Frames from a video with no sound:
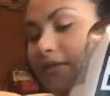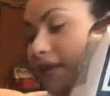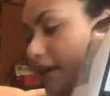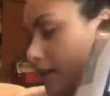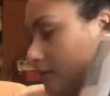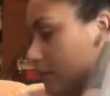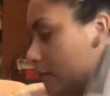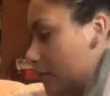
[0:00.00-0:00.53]
think
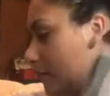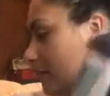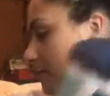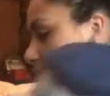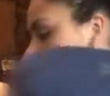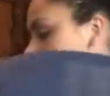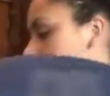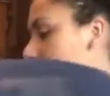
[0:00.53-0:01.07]
it'll be
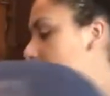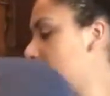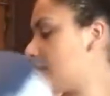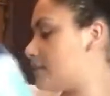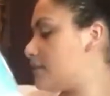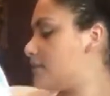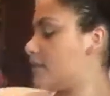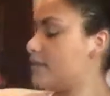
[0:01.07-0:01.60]
very
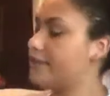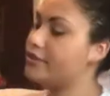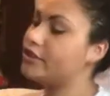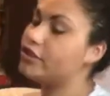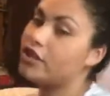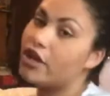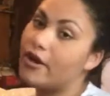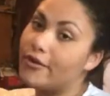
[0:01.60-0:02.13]
nice.
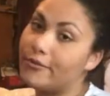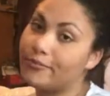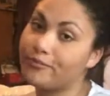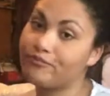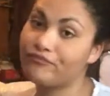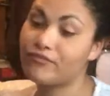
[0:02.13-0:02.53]
So,